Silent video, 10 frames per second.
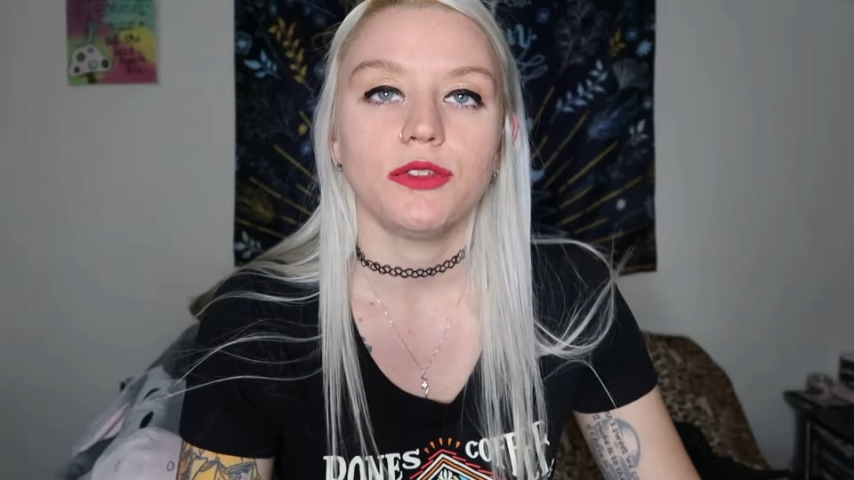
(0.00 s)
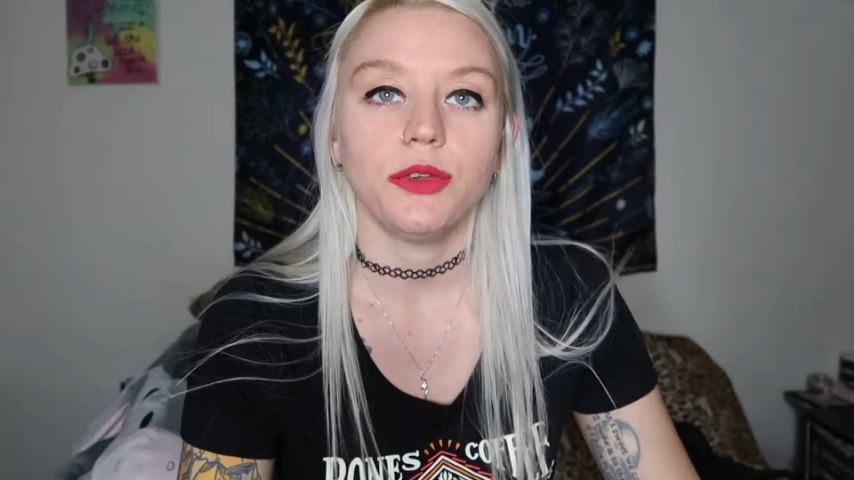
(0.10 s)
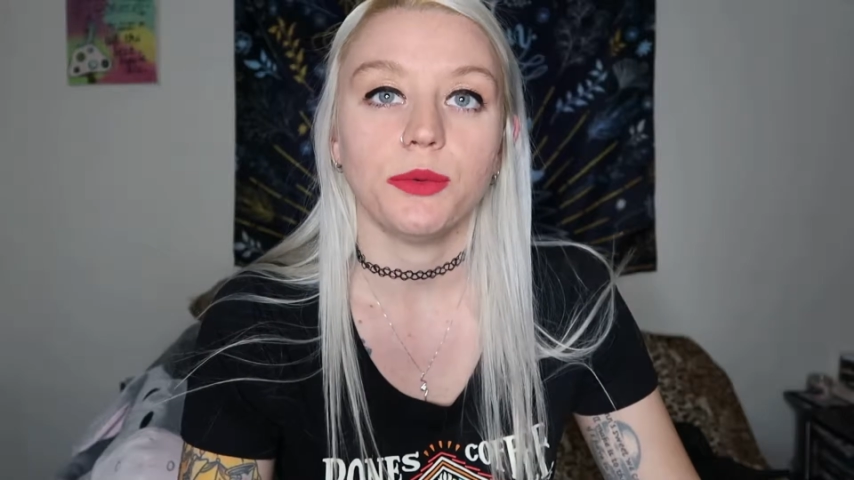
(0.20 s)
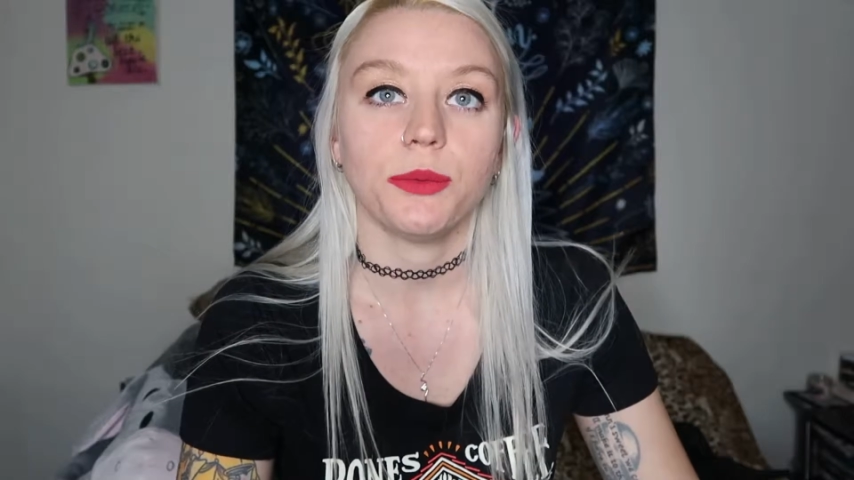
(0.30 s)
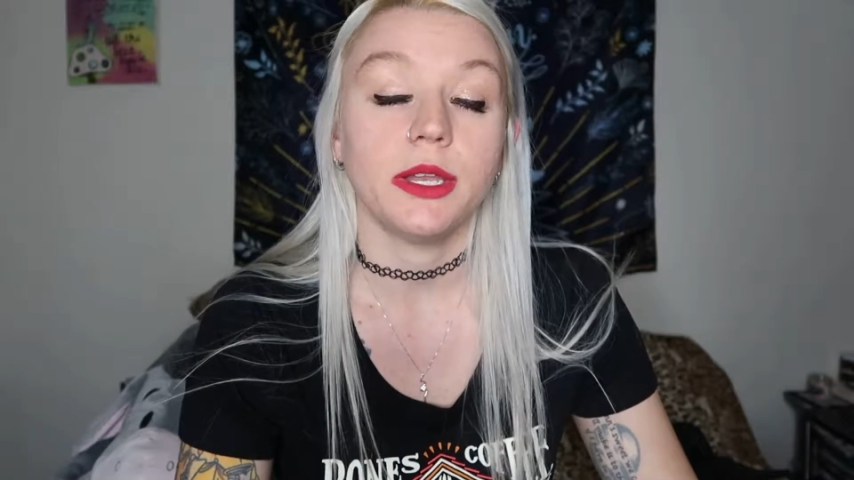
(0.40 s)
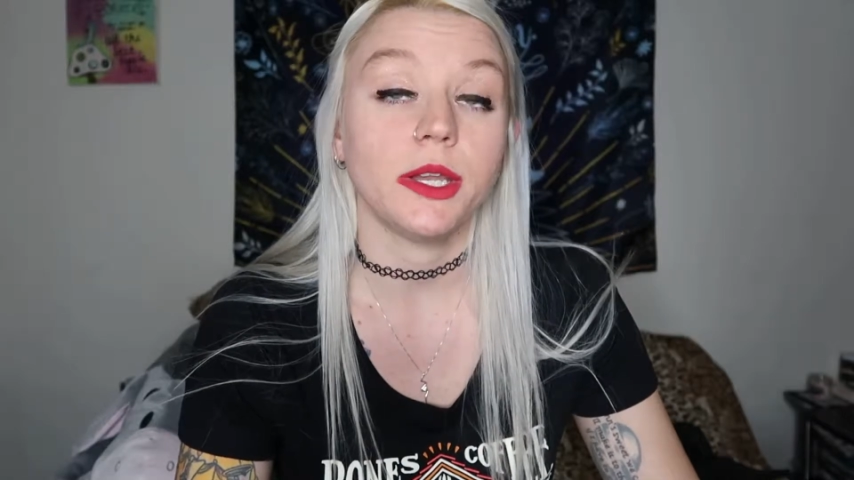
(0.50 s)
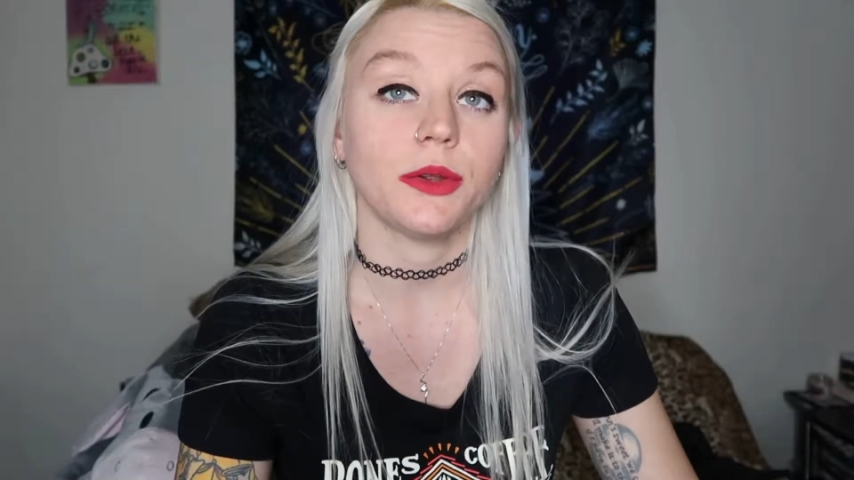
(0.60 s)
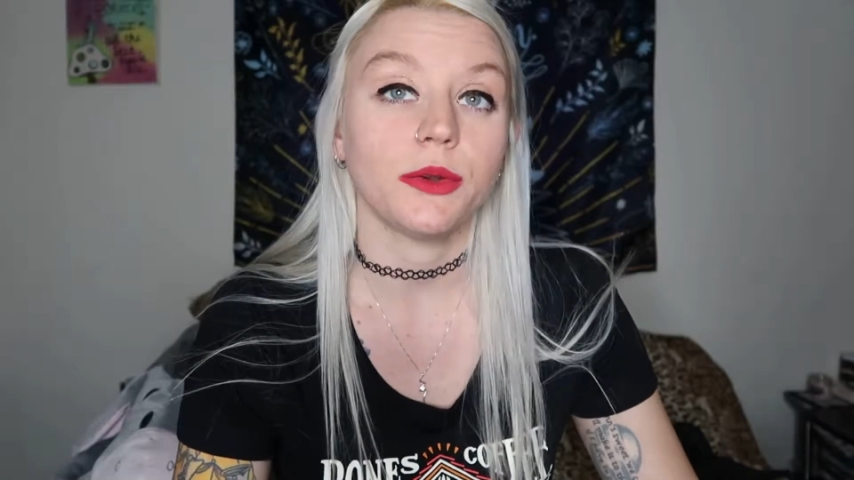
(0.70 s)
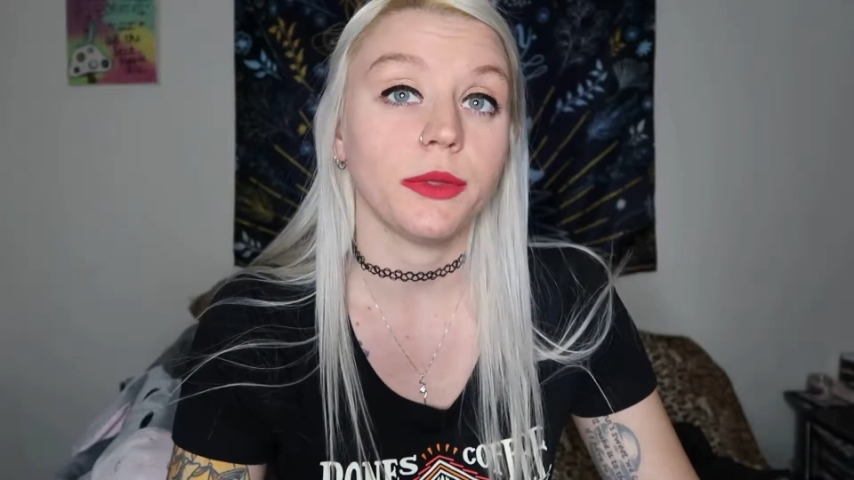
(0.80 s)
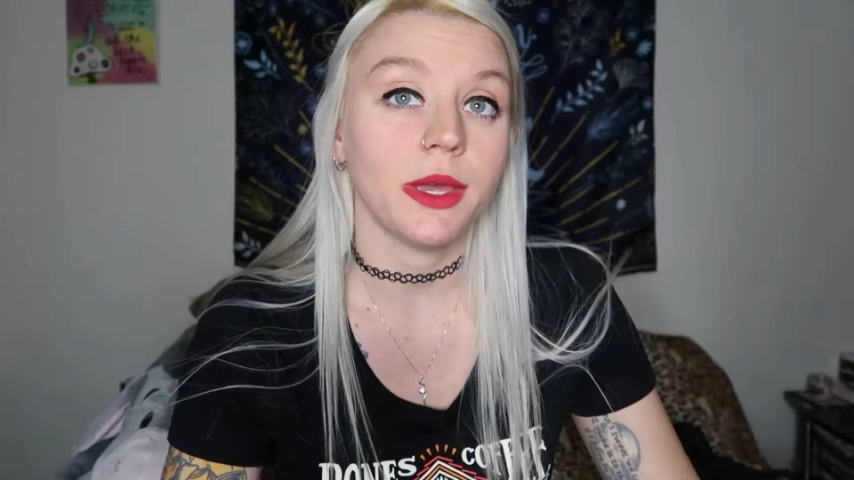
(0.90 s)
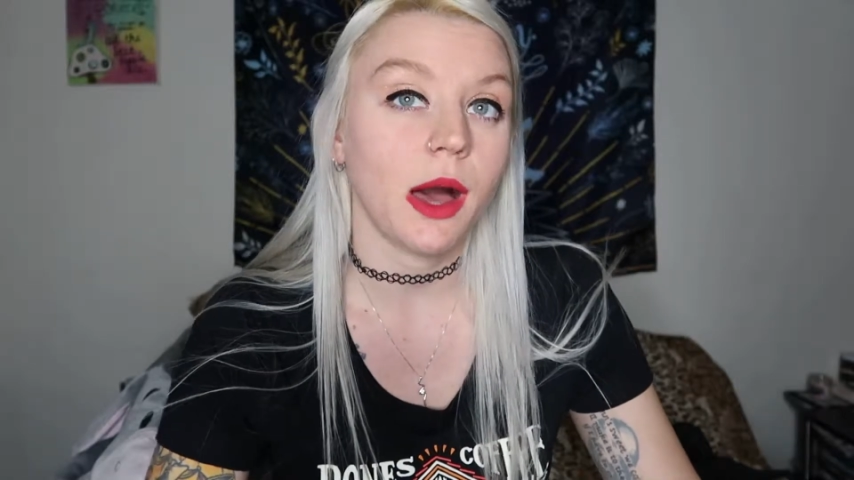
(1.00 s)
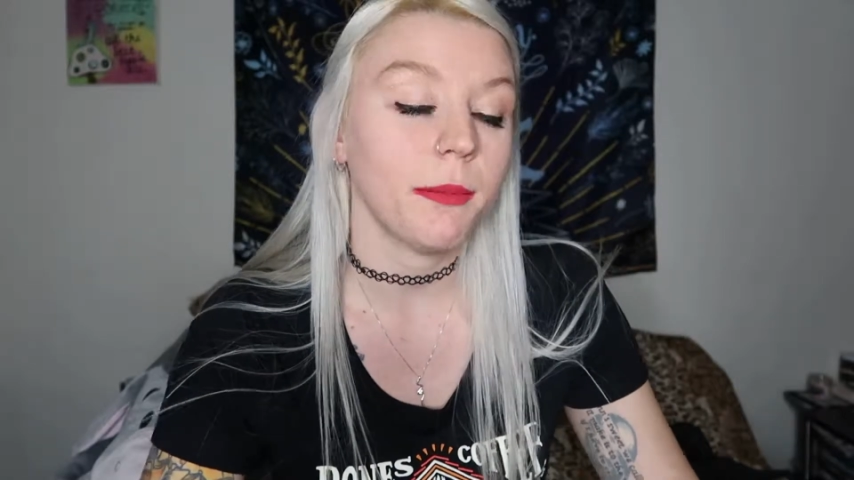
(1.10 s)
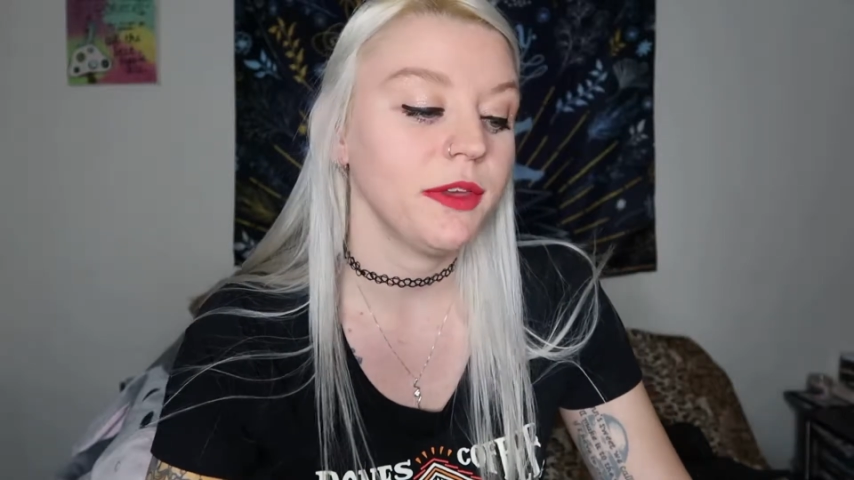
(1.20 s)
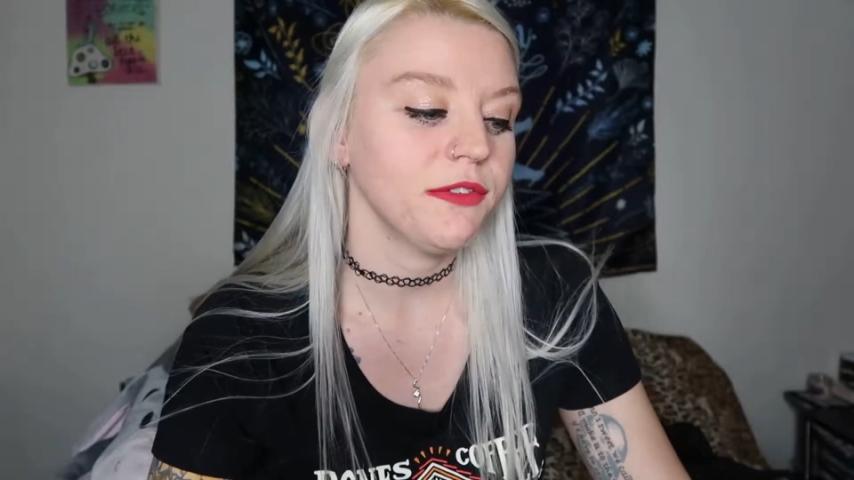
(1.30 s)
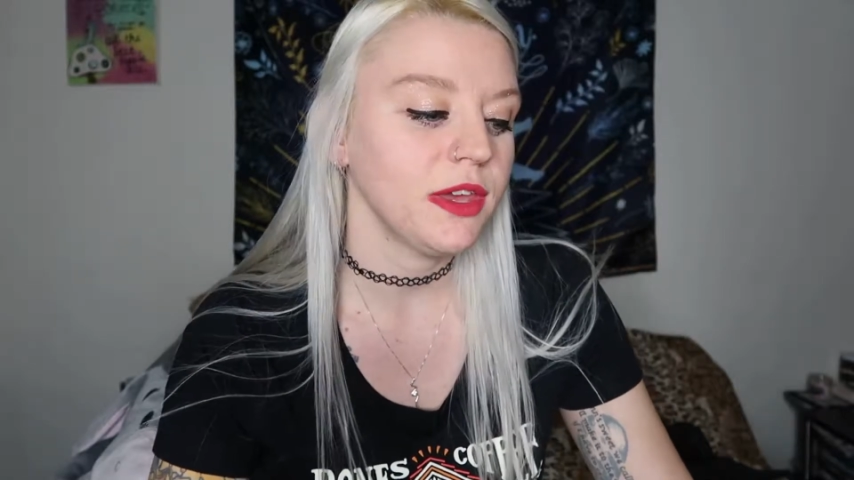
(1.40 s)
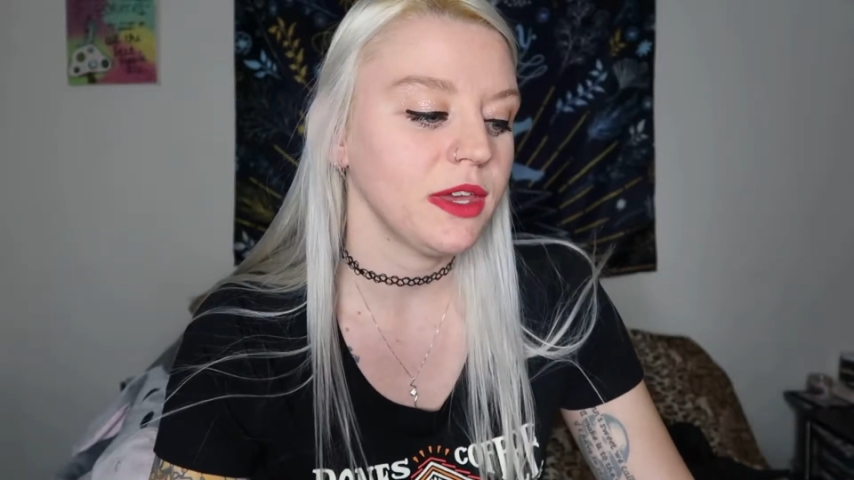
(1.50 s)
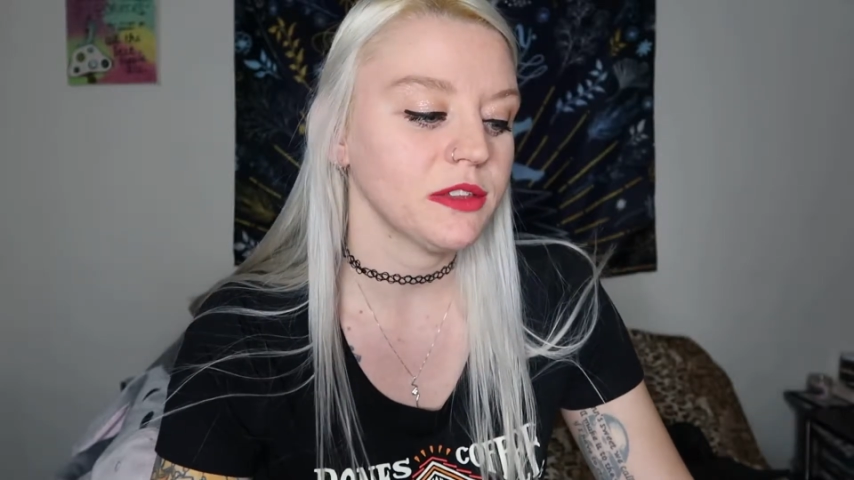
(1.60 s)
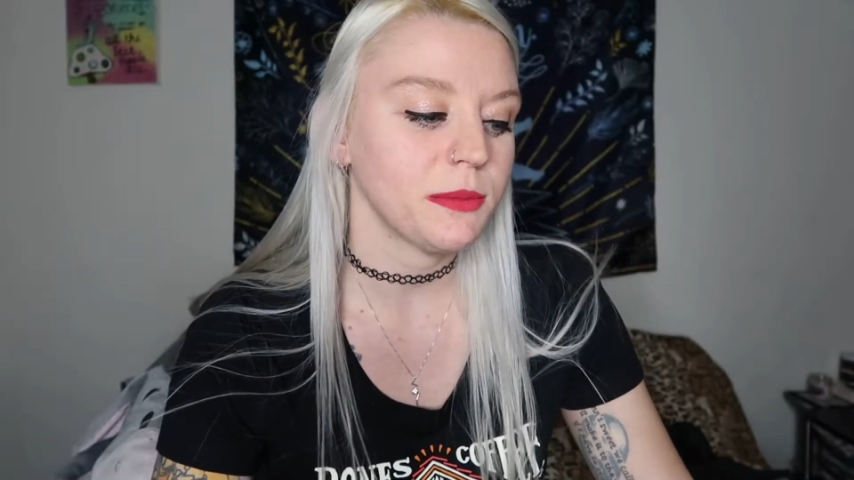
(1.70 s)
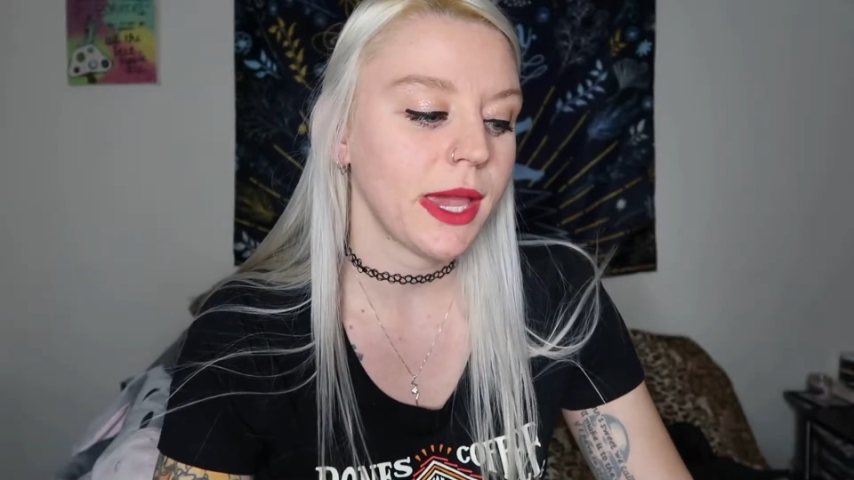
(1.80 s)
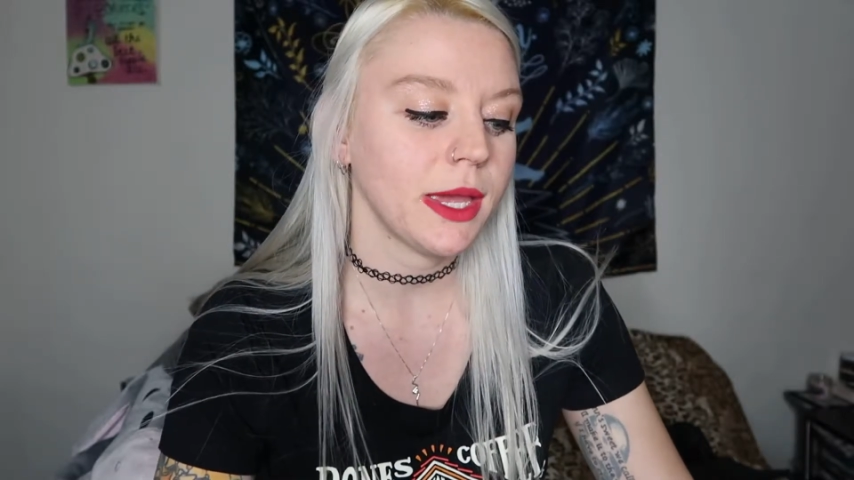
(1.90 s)
to read an early copy of
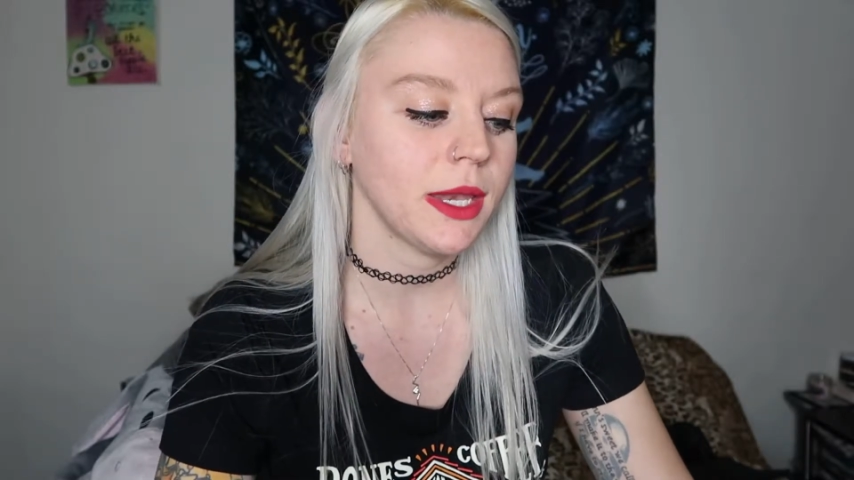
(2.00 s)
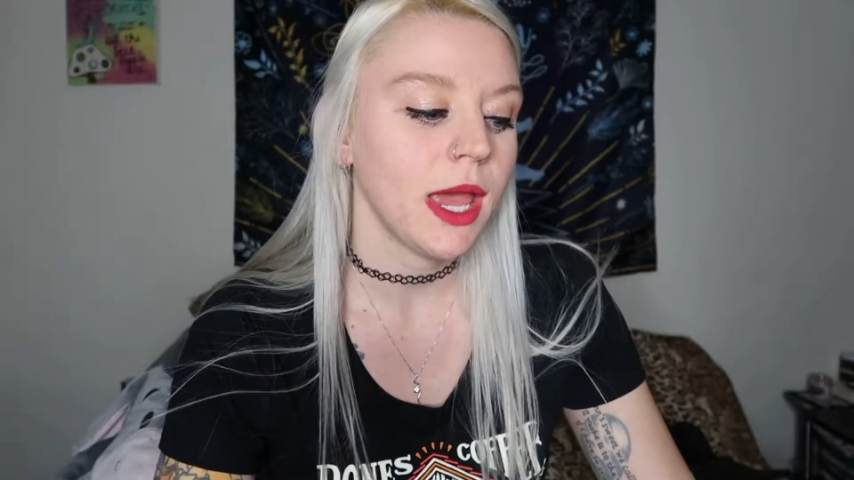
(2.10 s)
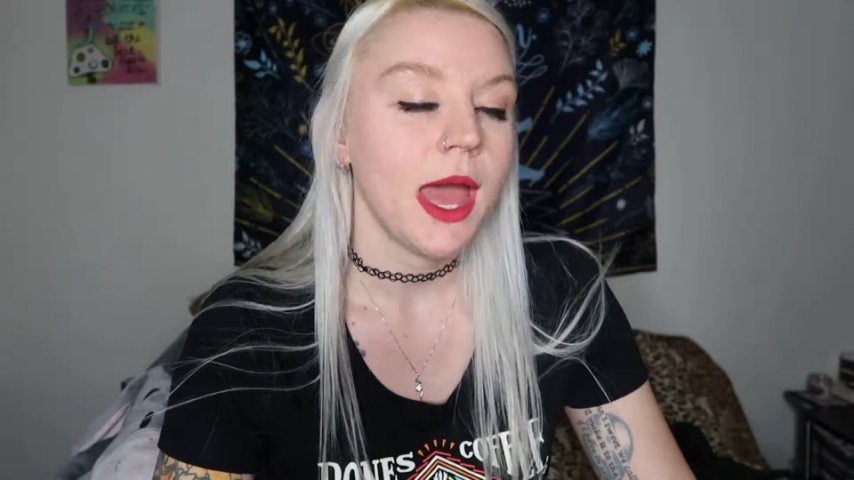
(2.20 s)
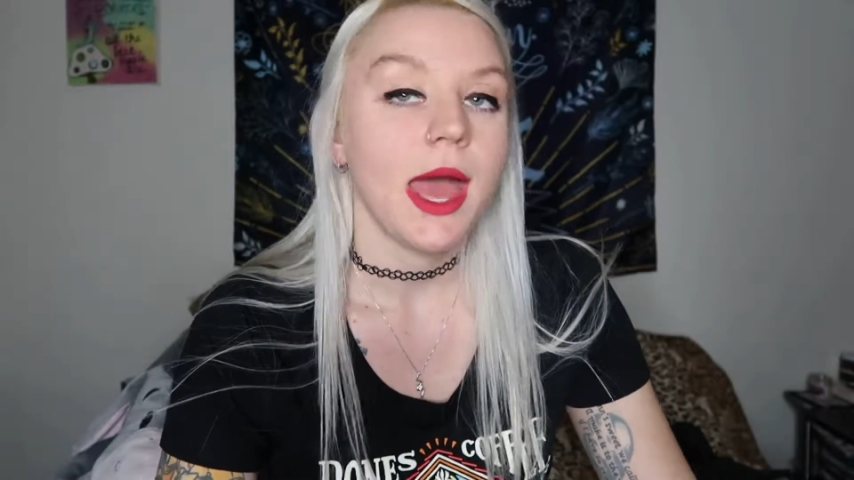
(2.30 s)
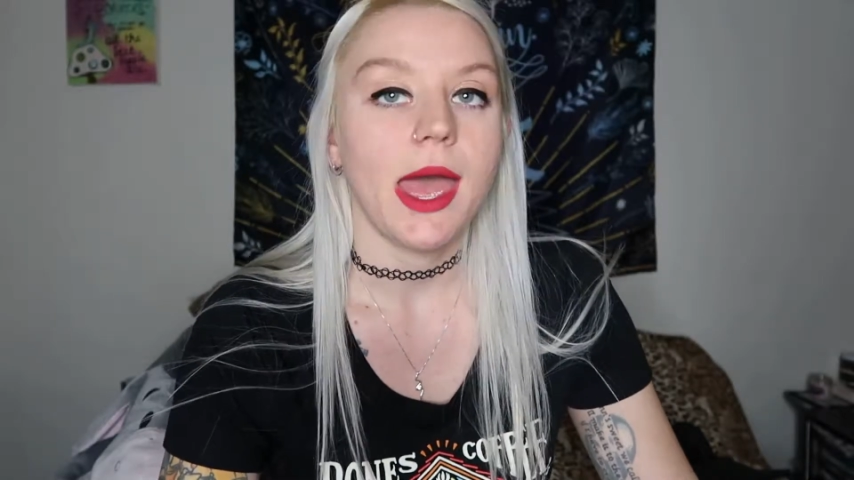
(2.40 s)
Kingsbane,